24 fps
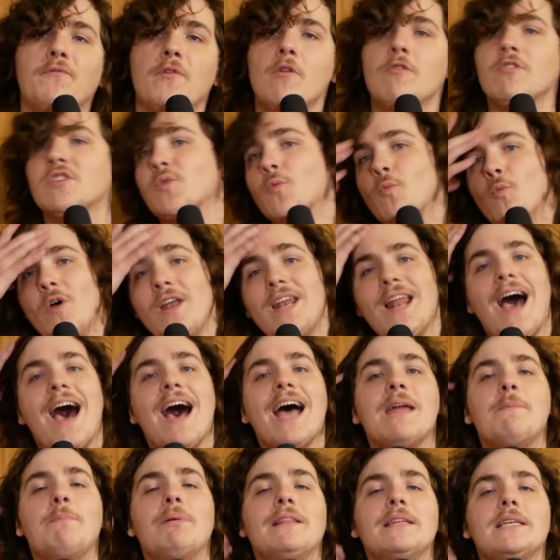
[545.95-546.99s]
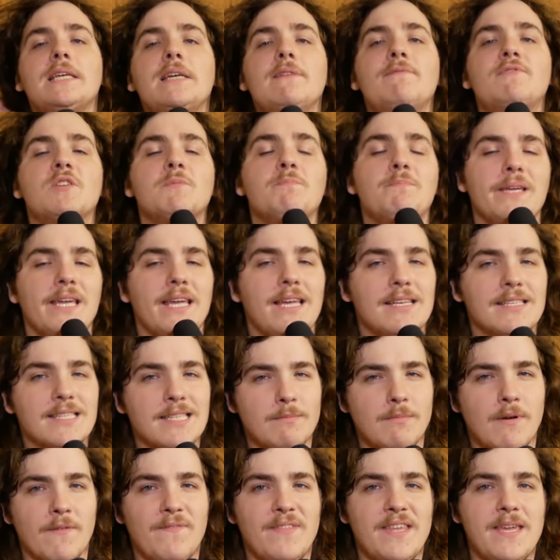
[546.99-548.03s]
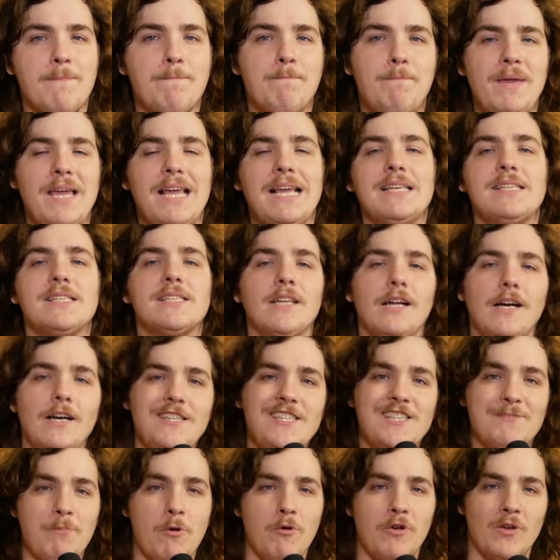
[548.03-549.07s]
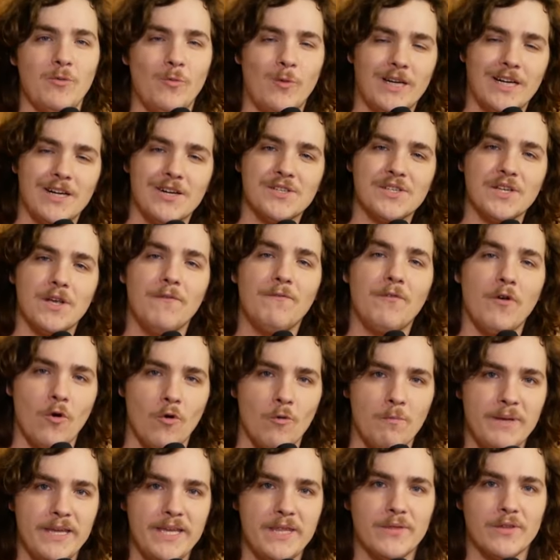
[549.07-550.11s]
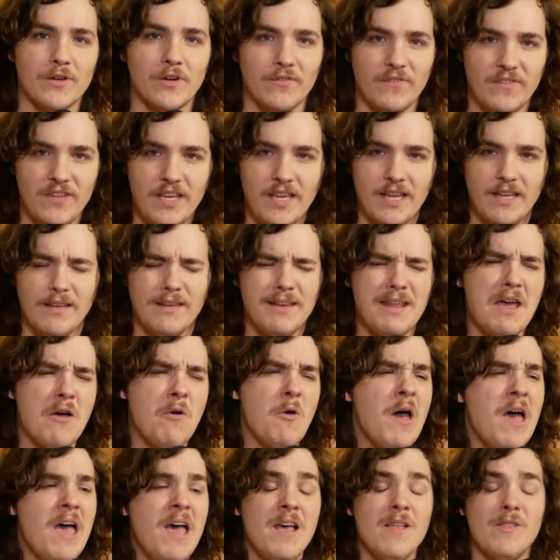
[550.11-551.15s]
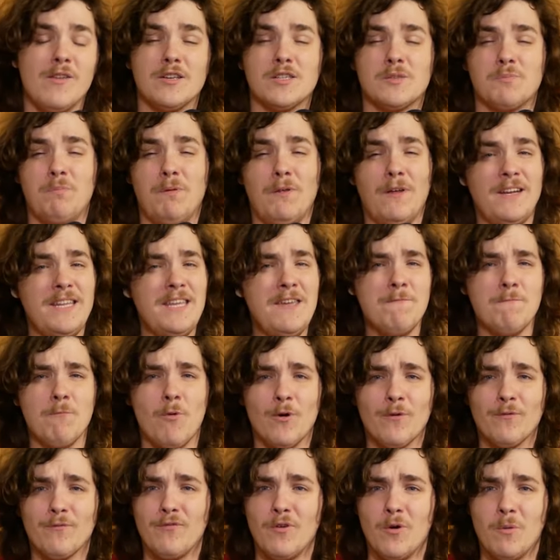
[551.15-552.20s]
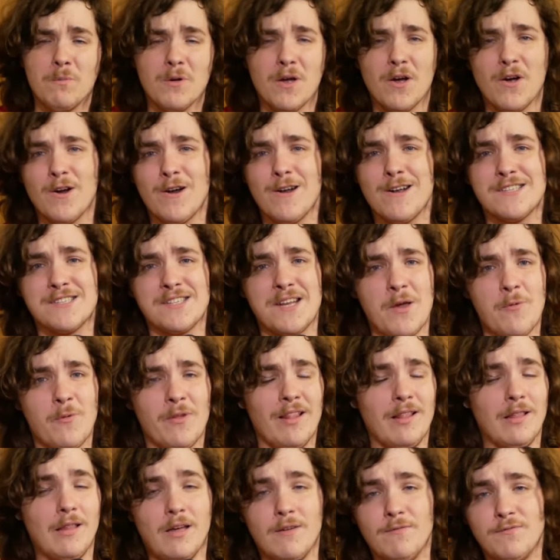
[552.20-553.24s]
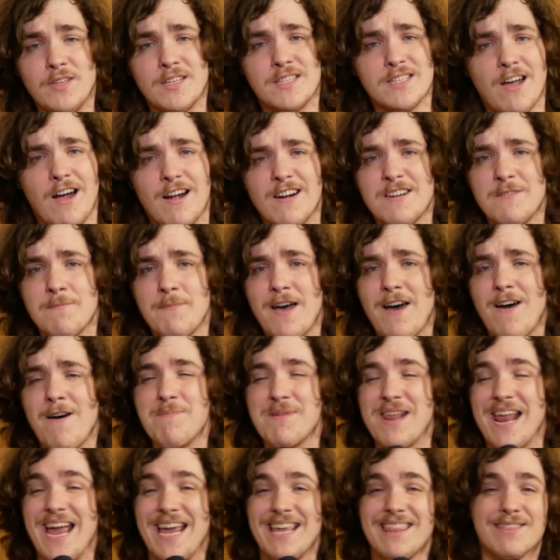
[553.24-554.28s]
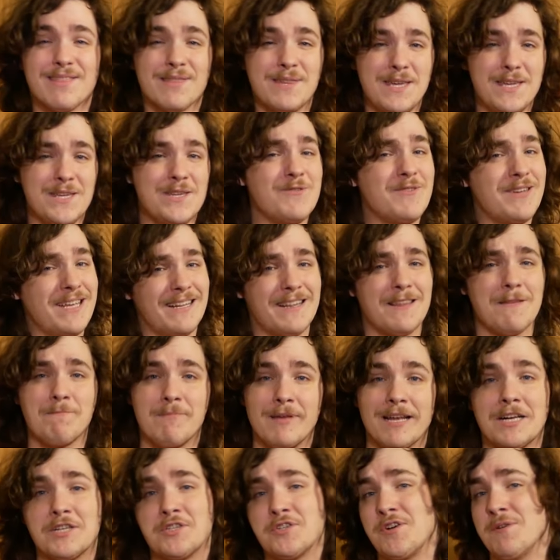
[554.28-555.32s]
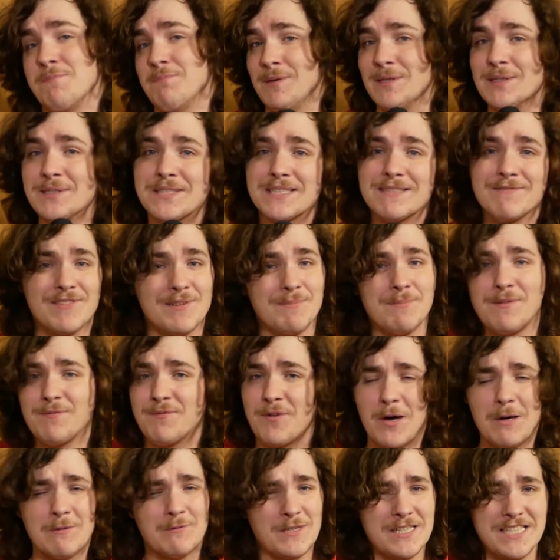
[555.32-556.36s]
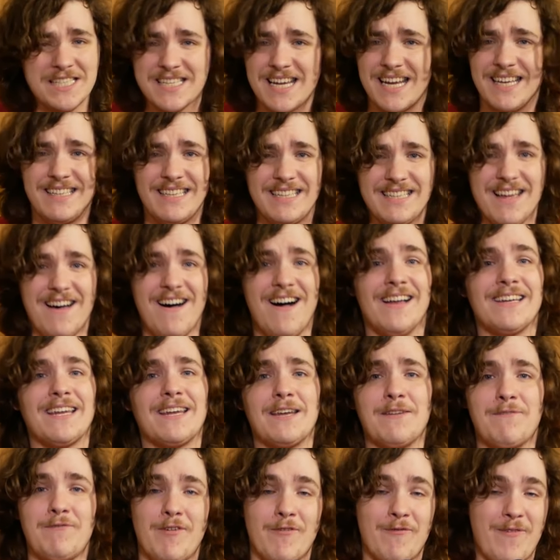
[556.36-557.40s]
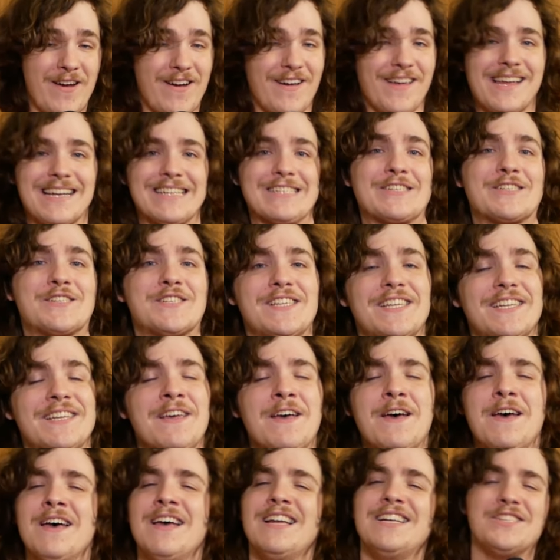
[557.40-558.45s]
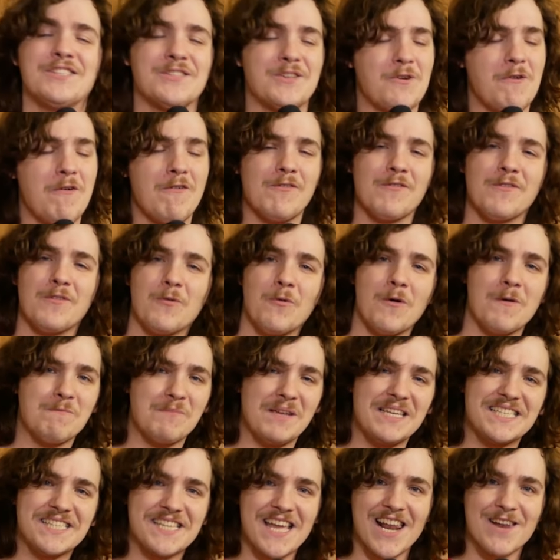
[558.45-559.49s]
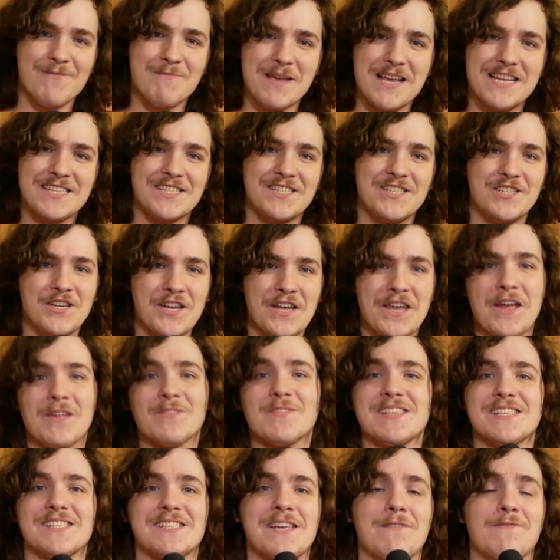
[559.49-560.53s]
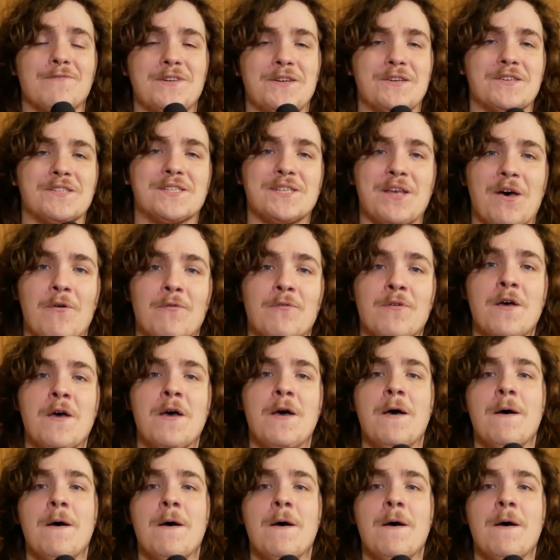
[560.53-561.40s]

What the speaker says: folks, what I believe to be some of the biggest unspoken winners of OP13. Now, there's plenty of more film cards that I would love to talk about, but I think you get the picture. Most of them involve restanding Dawn, and if you're very interested, just go over to the One Piece database and check out the set for yourself.